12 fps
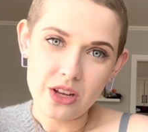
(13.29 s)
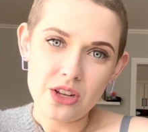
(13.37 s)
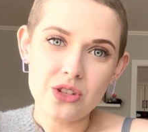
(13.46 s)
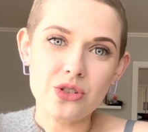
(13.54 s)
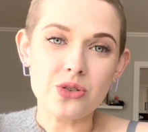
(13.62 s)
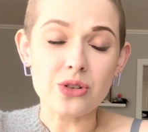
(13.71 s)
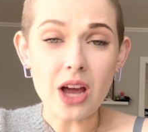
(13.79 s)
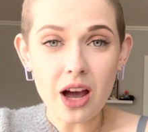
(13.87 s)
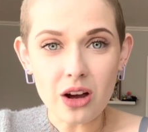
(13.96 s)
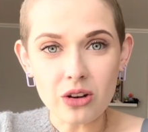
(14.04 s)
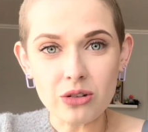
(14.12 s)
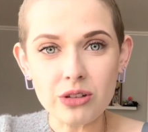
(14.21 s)
So
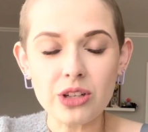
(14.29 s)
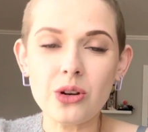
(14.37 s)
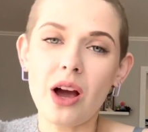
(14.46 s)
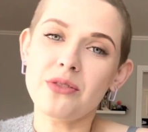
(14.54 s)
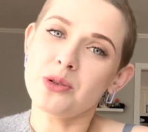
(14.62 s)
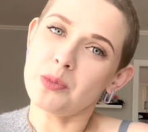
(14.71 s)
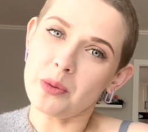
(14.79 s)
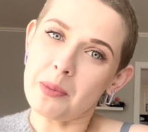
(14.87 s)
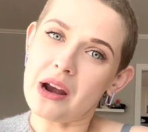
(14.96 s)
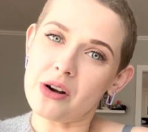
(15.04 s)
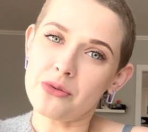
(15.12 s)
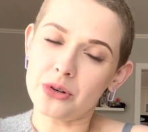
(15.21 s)
now you have to
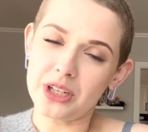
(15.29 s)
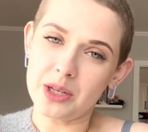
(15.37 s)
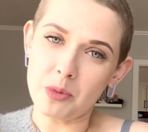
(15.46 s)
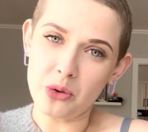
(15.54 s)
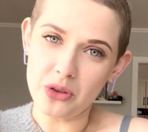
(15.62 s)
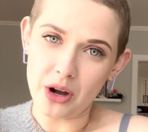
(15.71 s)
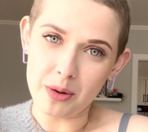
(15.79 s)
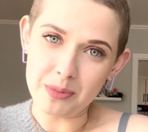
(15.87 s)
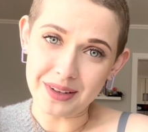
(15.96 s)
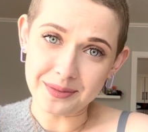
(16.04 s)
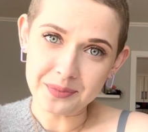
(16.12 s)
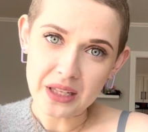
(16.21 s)
prepare for chemotherapy.